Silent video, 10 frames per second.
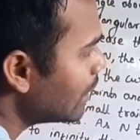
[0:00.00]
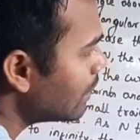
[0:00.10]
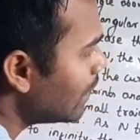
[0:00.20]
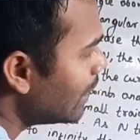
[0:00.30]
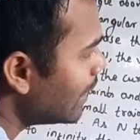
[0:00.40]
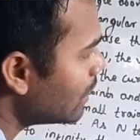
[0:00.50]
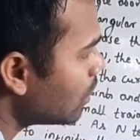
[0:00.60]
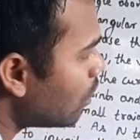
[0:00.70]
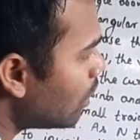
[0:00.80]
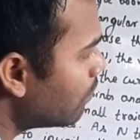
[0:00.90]
length
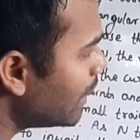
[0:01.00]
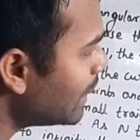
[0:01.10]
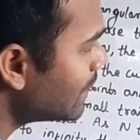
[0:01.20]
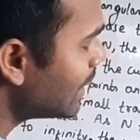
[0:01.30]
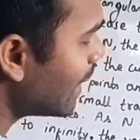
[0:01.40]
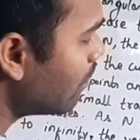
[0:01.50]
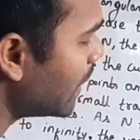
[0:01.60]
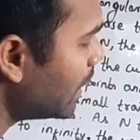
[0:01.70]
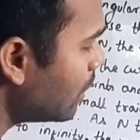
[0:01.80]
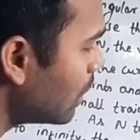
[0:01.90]
of each
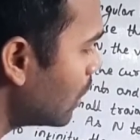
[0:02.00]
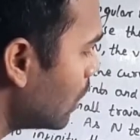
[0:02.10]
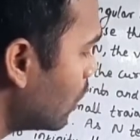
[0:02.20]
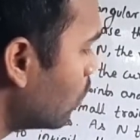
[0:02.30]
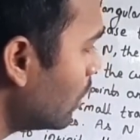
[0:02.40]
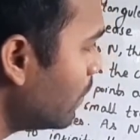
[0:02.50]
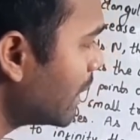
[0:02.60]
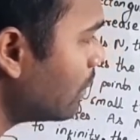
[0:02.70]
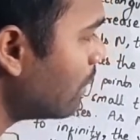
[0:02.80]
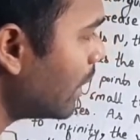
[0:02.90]
segment will be
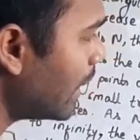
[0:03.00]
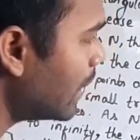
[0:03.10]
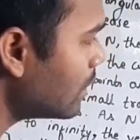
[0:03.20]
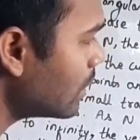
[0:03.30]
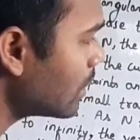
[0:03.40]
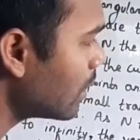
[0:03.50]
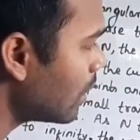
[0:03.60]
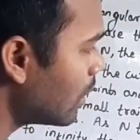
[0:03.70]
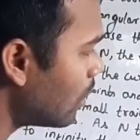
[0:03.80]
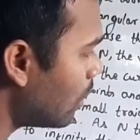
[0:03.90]
given as,
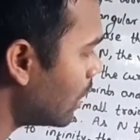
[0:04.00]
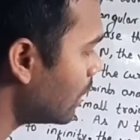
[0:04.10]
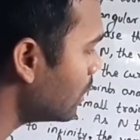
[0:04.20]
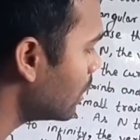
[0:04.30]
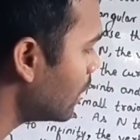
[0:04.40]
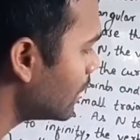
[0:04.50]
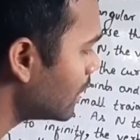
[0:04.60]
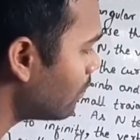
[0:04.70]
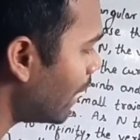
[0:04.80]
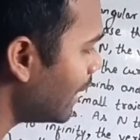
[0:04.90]
or
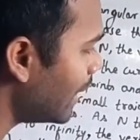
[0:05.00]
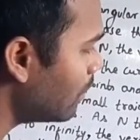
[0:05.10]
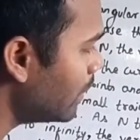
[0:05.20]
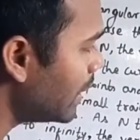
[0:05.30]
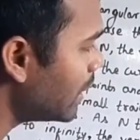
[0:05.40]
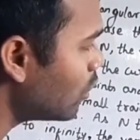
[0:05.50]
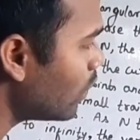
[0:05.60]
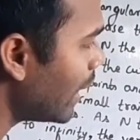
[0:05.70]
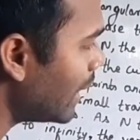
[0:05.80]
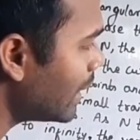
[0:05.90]
divide AB
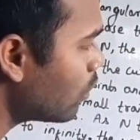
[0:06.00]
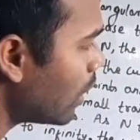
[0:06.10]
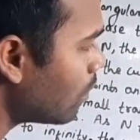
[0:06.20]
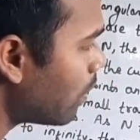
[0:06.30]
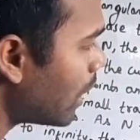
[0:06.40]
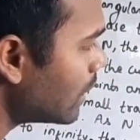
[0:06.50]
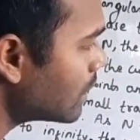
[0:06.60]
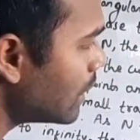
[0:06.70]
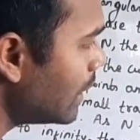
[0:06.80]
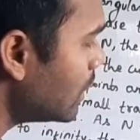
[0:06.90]
into n equal
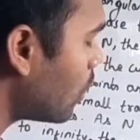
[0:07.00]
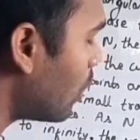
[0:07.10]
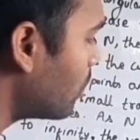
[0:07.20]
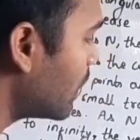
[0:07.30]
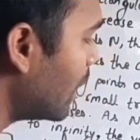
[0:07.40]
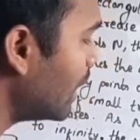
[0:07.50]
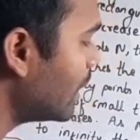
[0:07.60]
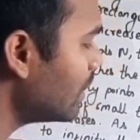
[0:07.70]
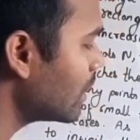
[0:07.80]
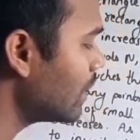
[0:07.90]
parts, each of the
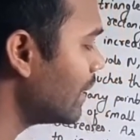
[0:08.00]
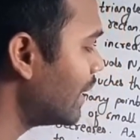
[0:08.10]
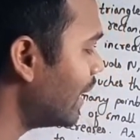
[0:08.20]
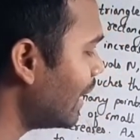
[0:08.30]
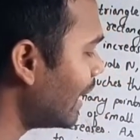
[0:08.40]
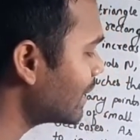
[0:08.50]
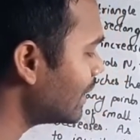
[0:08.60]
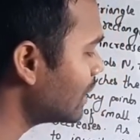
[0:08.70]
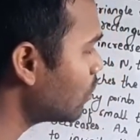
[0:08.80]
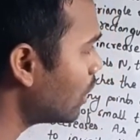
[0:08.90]
length del x
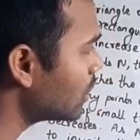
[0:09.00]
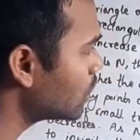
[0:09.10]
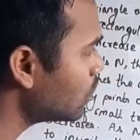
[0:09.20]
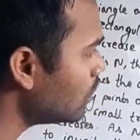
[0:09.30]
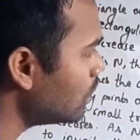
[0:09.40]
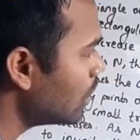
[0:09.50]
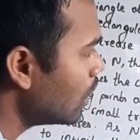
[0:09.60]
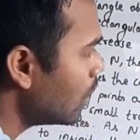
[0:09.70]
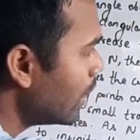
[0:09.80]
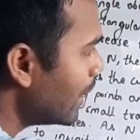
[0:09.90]
is equals to
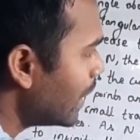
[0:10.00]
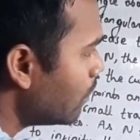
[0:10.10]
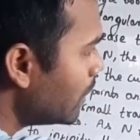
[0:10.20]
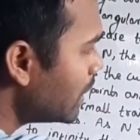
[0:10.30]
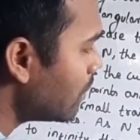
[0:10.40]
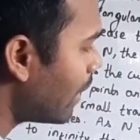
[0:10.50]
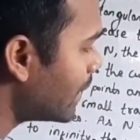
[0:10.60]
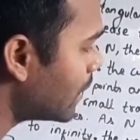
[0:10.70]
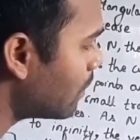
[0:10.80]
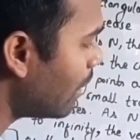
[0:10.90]
AB
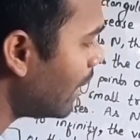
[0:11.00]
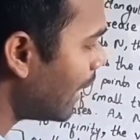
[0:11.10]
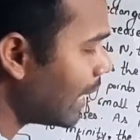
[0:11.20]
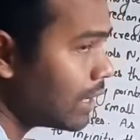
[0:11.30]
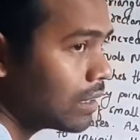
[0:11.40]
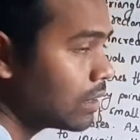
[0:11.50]
divided by n,